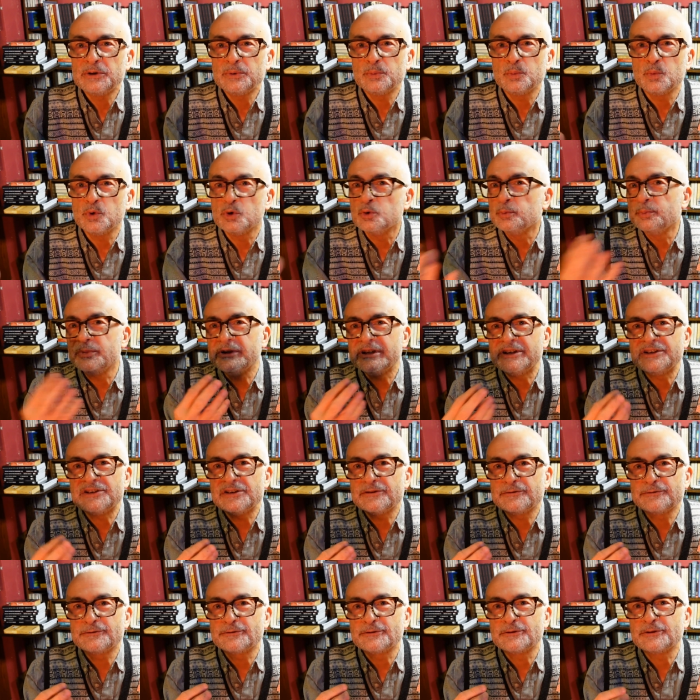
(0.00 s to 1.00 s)
will be
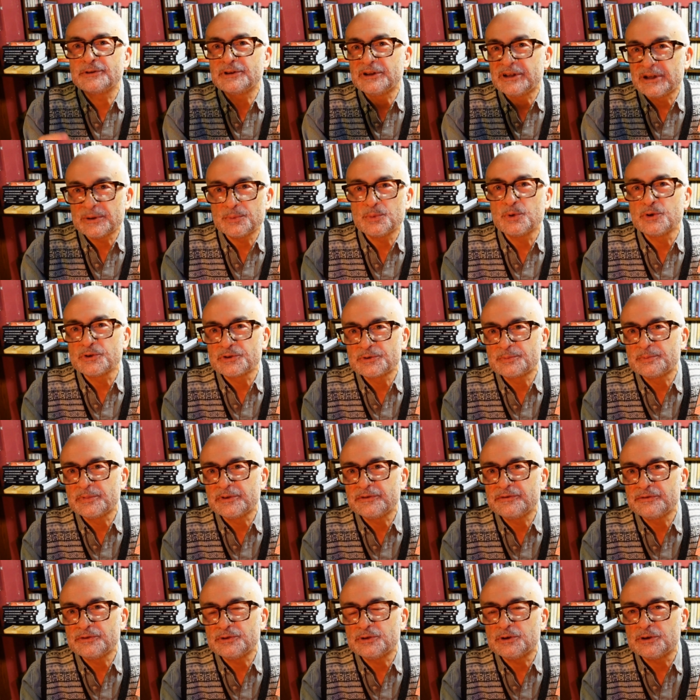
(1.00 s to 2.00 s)
different than it was
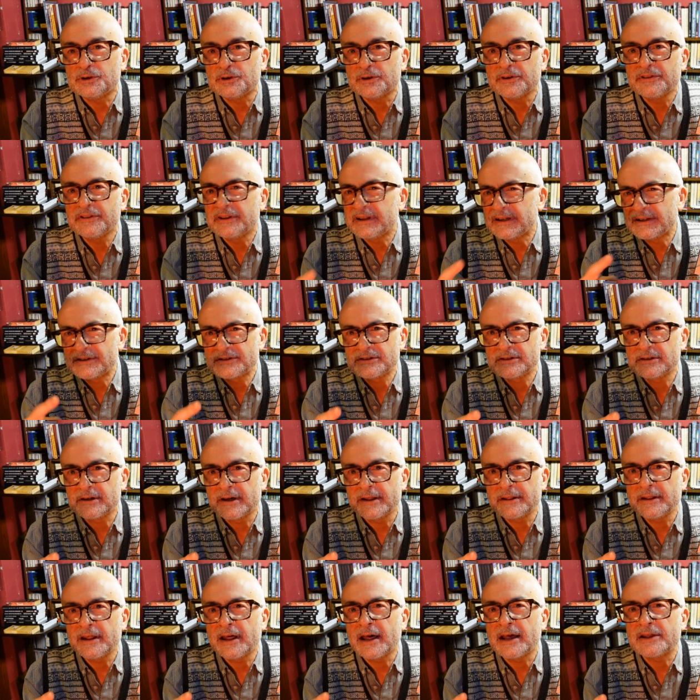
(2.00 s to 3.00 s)
before? Things
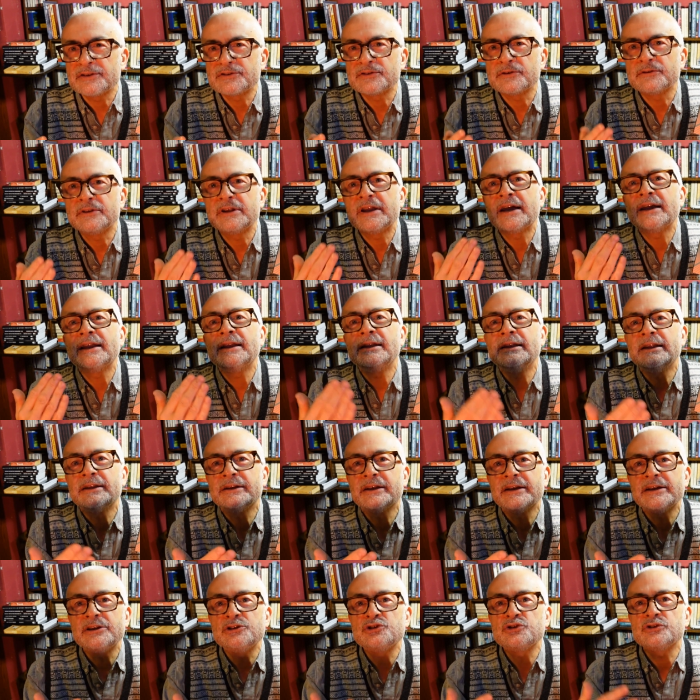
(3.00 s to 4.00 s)
like that. So the
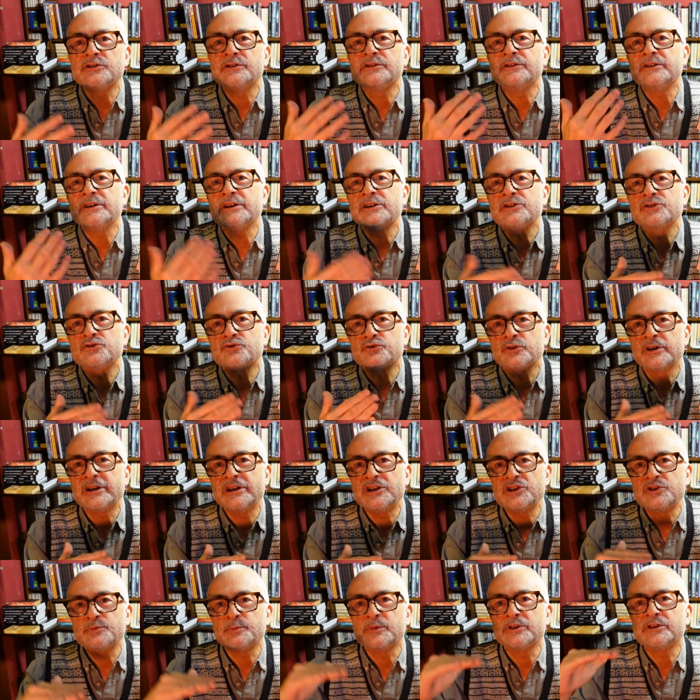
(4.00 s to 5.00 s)
alienation and the
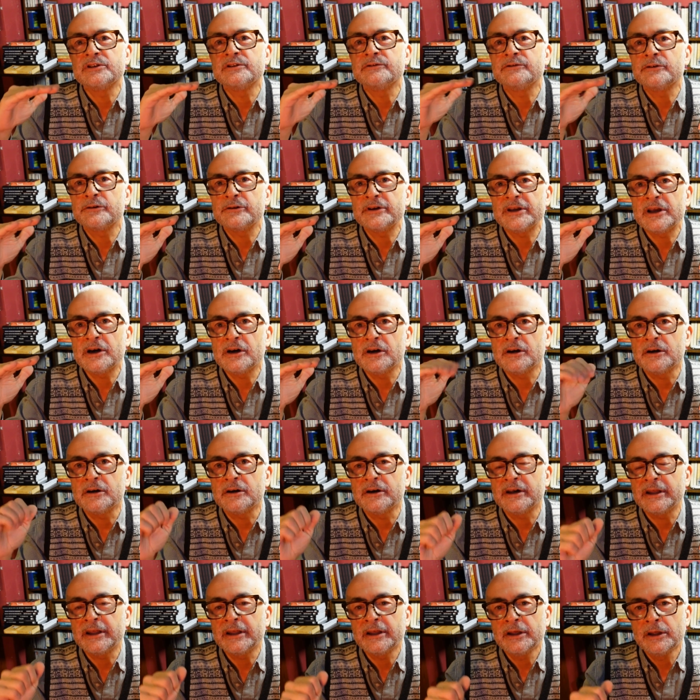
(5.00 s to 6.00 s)
estrangement are very
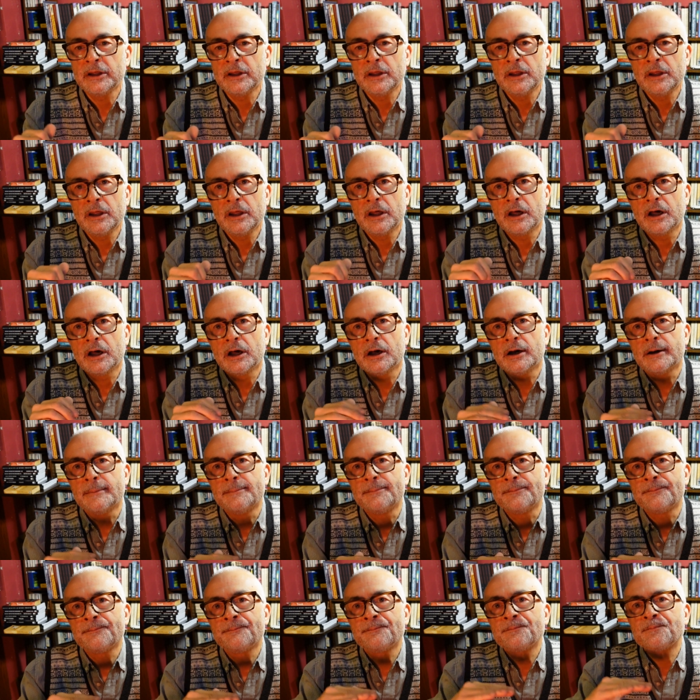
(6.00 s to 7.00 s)
high.
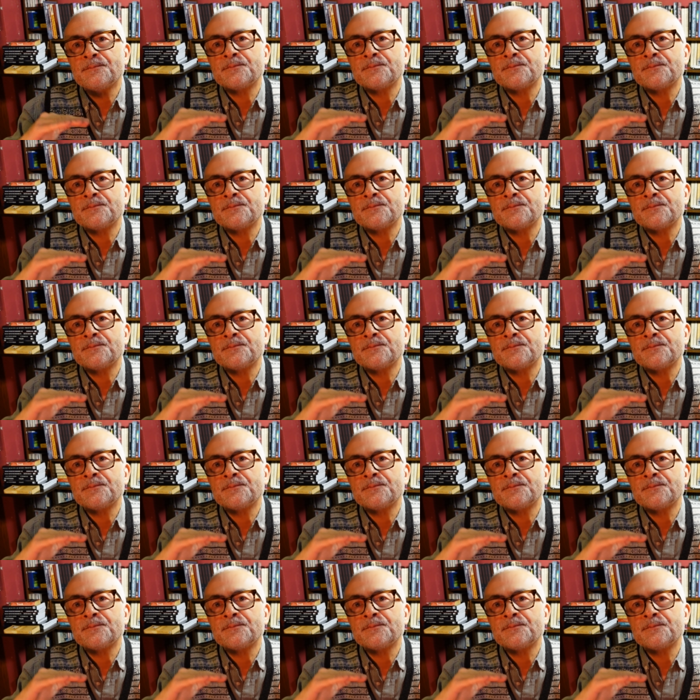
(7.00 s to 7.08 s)
Um,